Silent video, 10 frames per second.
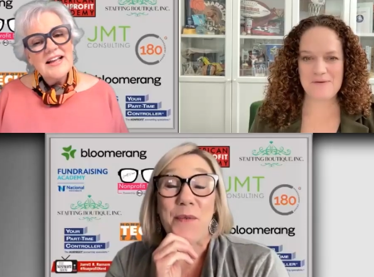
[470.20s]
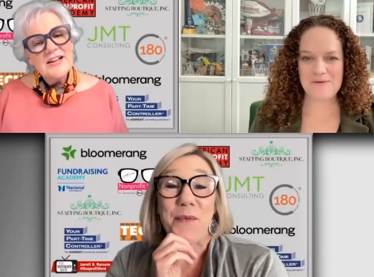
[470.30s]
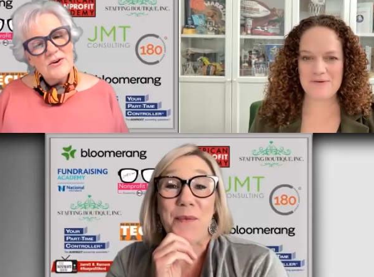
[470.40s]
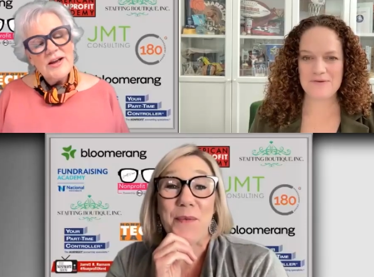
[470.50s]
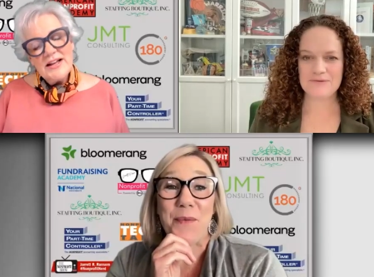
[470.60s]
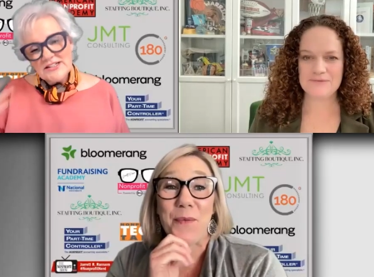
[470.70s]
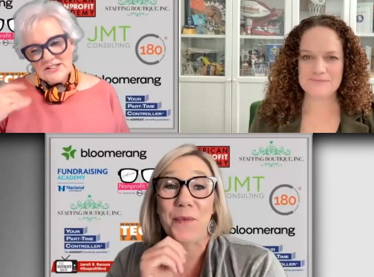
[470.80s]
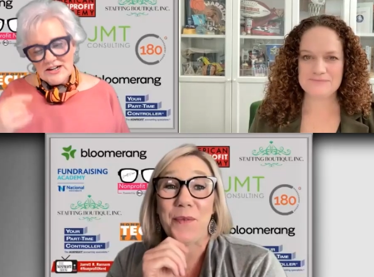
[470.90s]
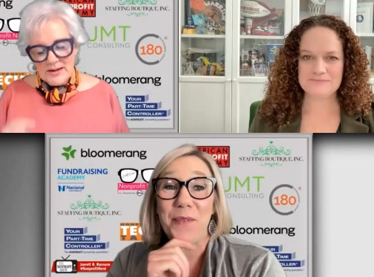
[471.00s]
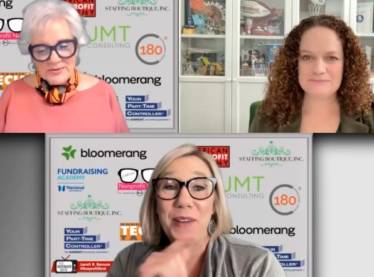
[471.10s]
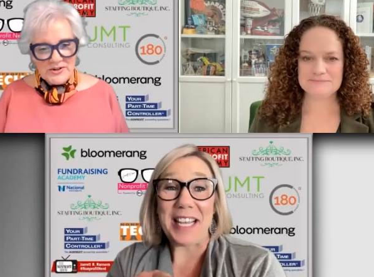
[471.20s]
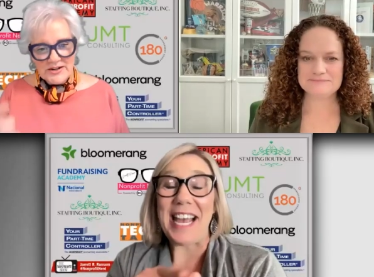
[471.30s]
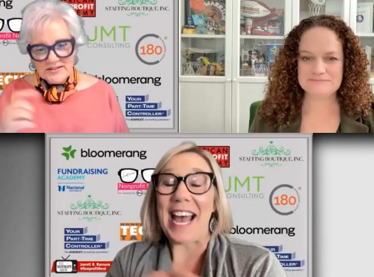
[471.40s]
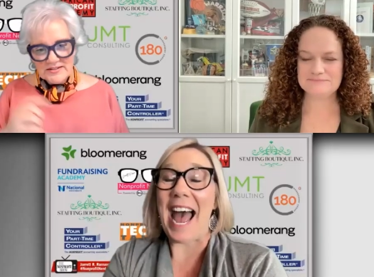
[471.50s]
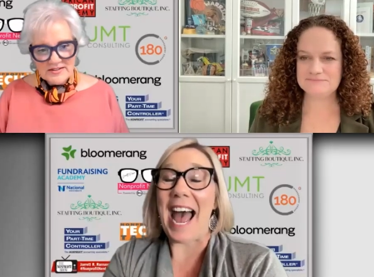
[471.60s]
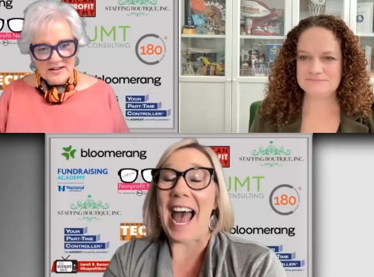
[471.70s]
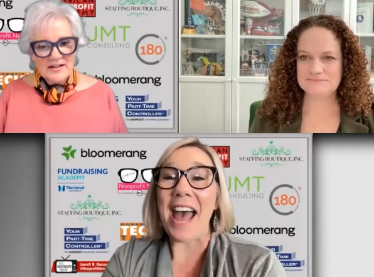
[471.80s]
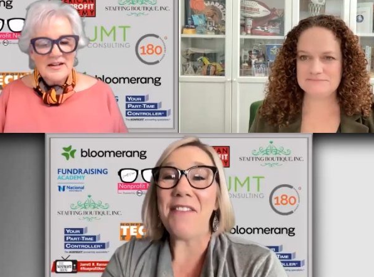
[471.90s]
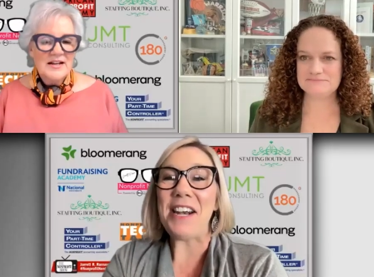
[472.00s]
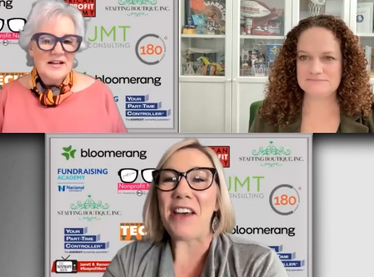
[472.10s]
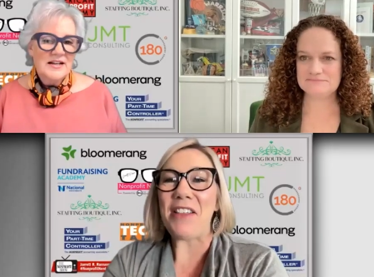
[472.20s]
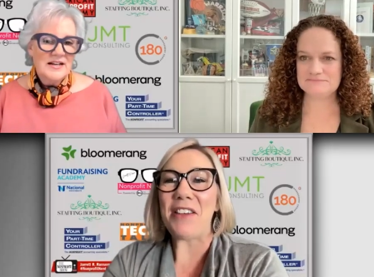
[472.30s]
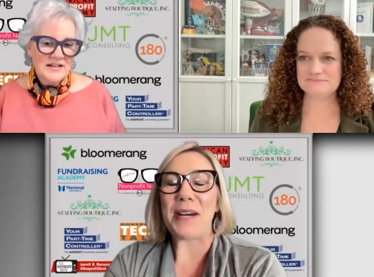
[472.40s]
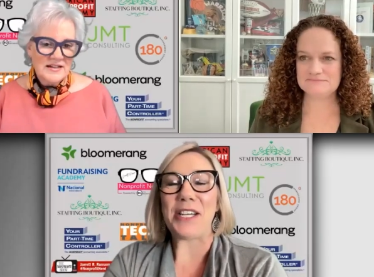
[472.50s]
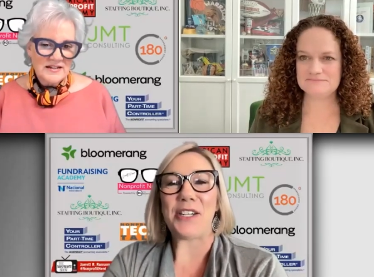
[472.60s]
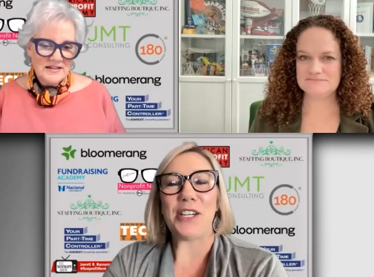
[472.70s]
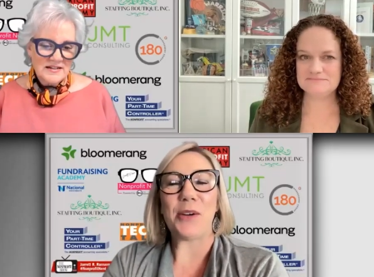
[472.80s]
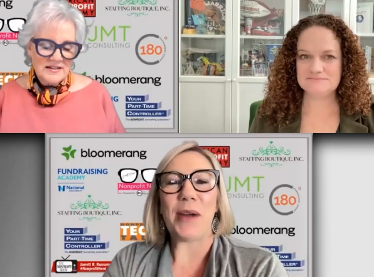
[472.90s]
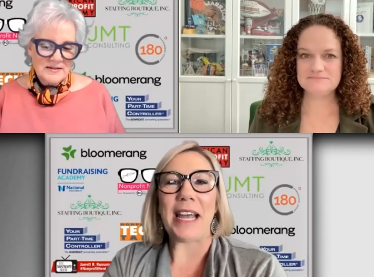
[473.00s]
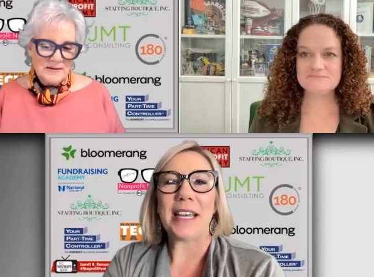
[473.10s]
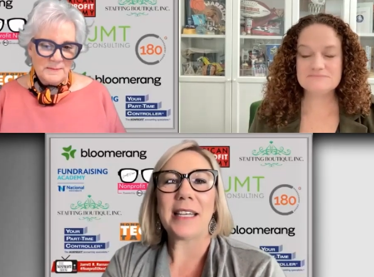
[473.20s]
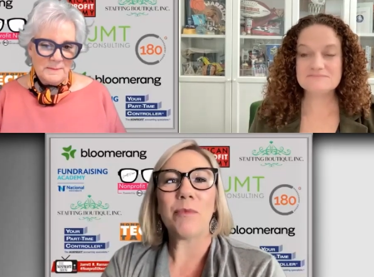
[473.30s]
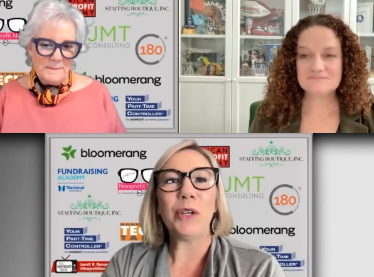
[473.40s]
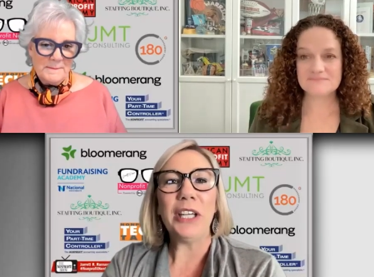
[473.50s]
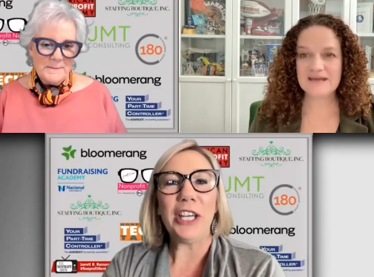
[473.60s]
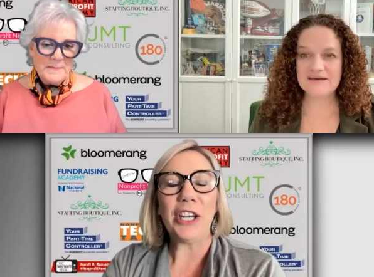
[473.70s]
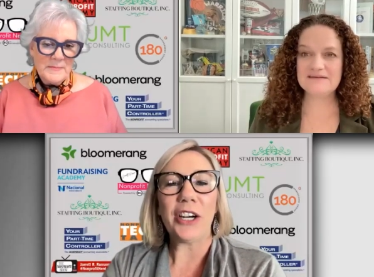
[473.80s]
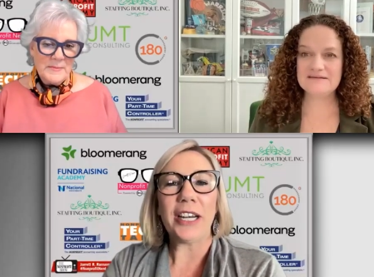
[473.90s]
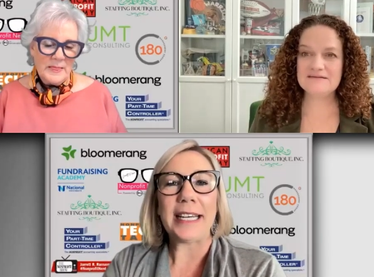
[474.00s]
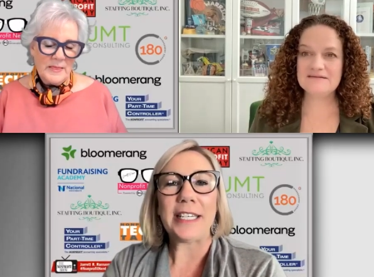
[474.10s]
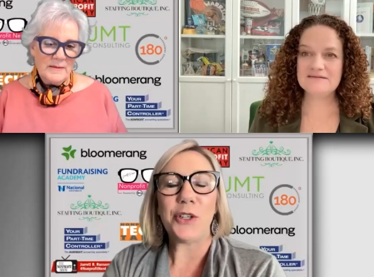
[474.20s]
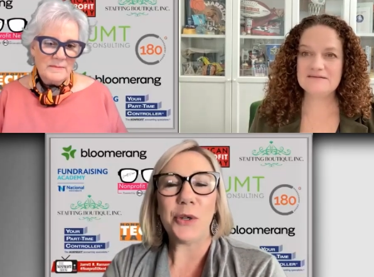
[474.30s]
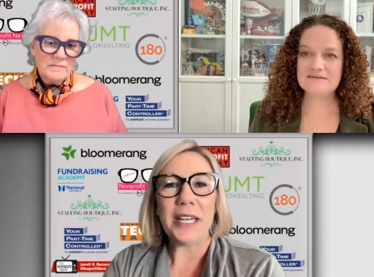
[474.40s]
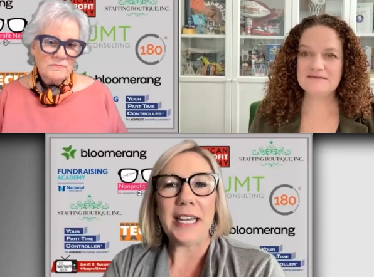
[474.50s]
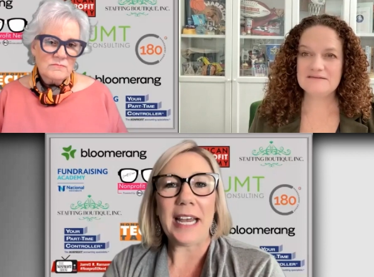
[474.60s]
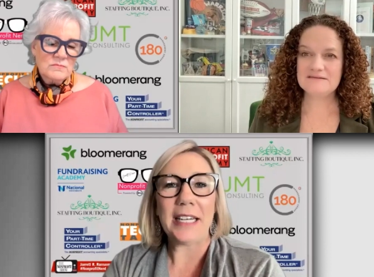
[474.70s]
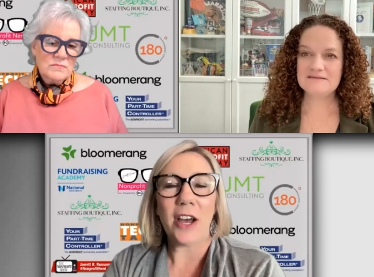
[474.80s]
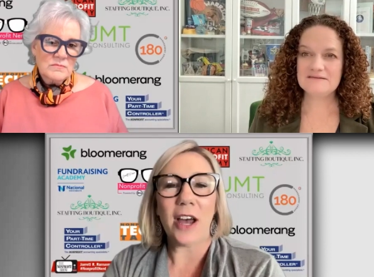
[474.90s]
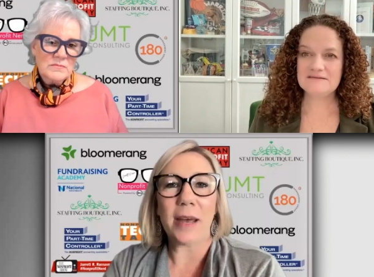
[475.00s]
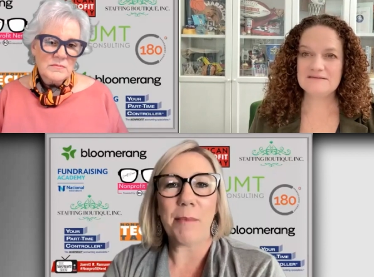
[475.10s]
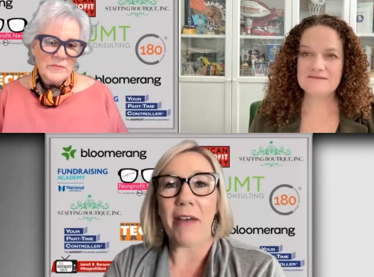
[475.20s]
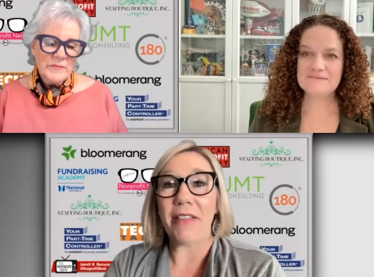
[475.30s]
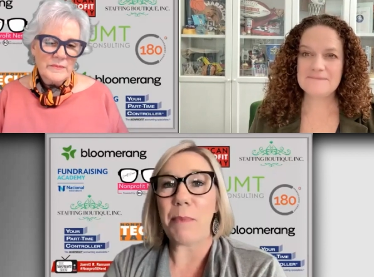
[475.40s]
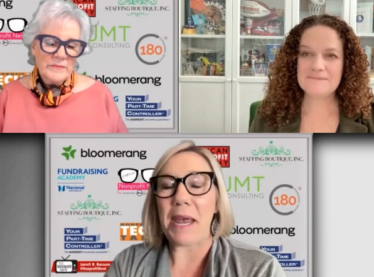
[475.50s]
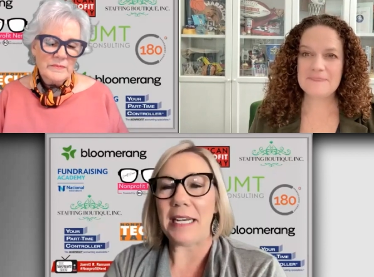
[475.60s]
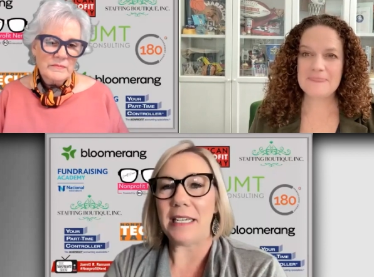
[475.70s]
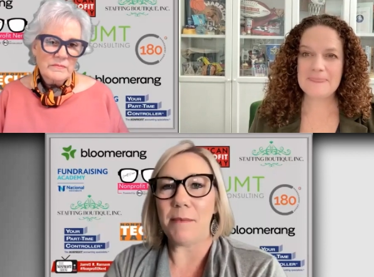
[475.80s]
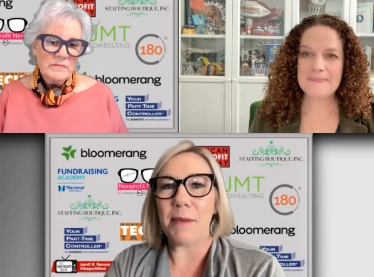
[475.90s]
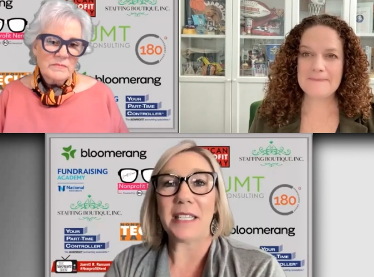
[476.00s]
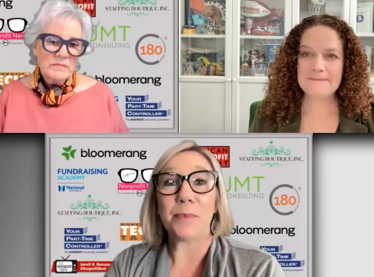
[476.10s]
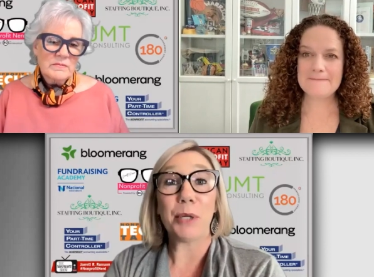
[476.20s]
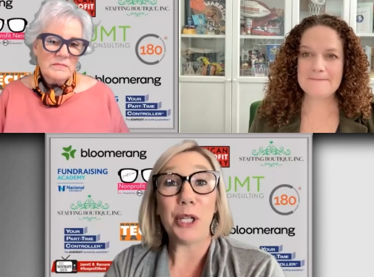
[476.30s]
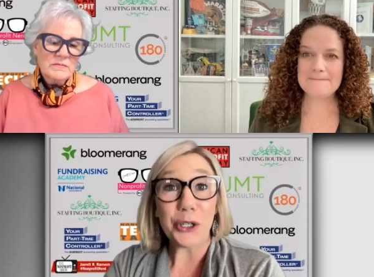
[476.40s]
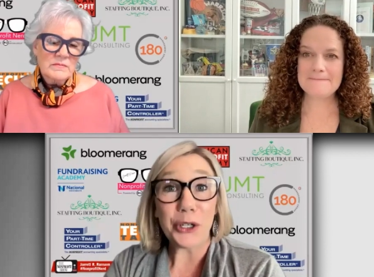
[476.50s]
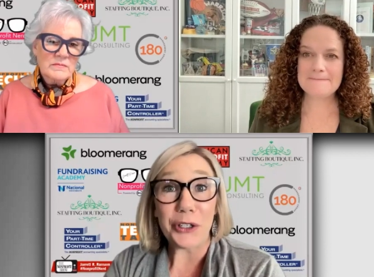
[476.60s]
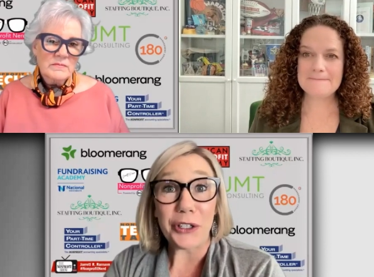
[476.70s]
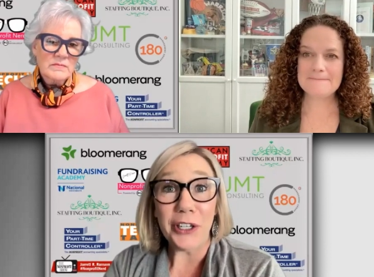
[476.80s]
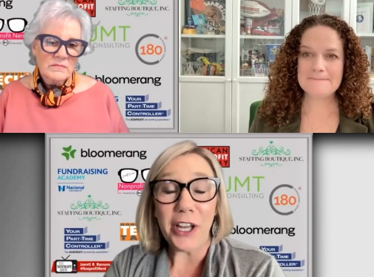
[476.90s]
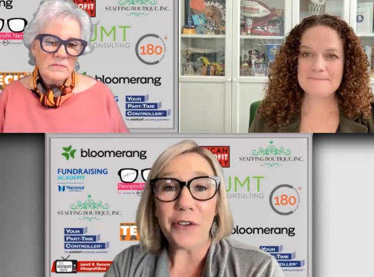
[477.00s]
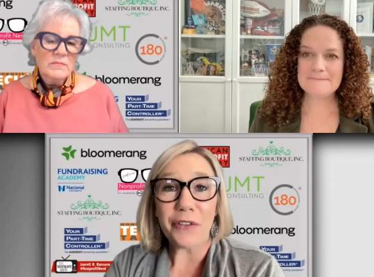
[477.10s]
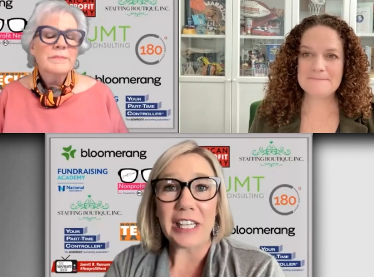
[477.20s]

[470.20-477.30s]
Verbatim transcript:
Speaker 1: Go ahead, Jarrett. I'm sorry.
Speaker 2: Yeah, I have another question, Joanne, because I'm really yeah. curious. Julie and I talk about the pandemics plural over